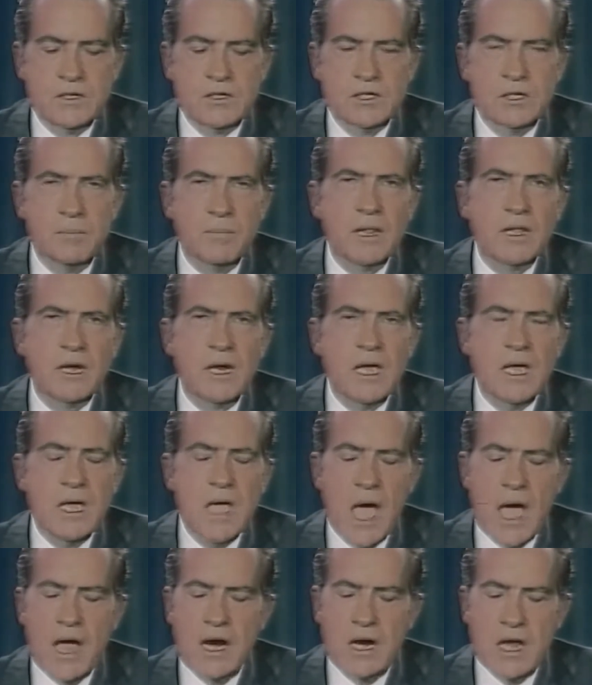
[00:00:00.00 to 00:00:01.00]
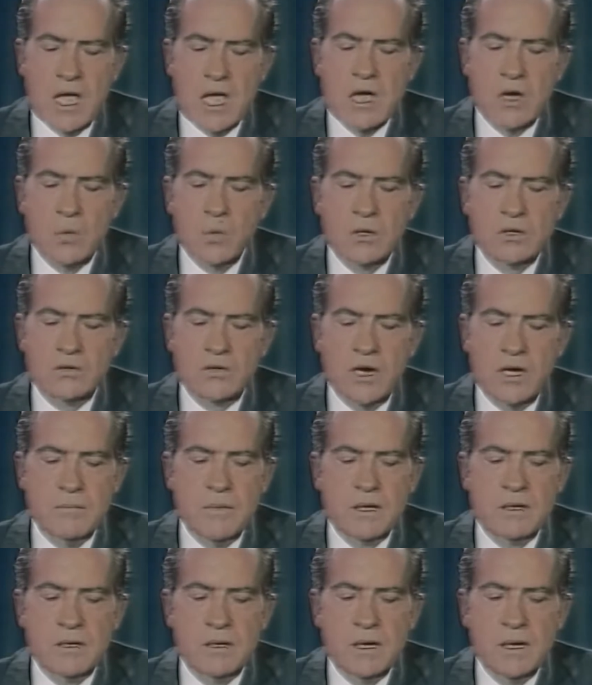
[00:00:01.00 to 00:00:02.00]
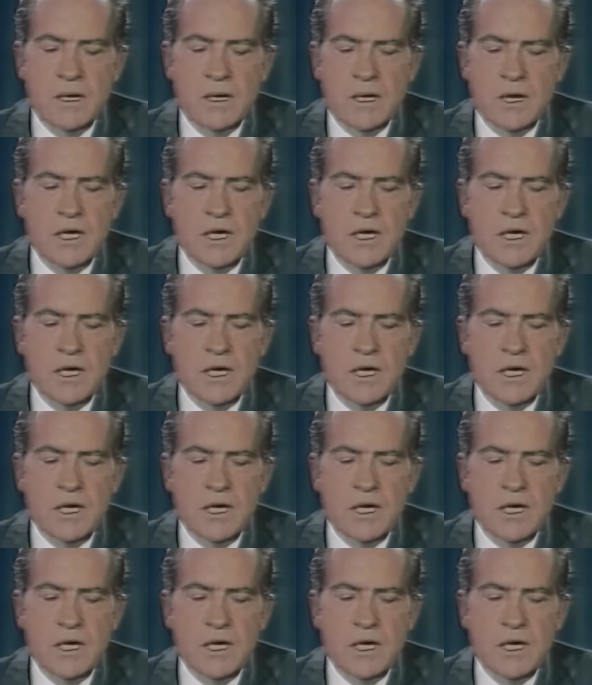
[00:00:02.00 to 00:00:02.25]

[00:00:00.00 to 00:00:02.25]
Stability and equal treatment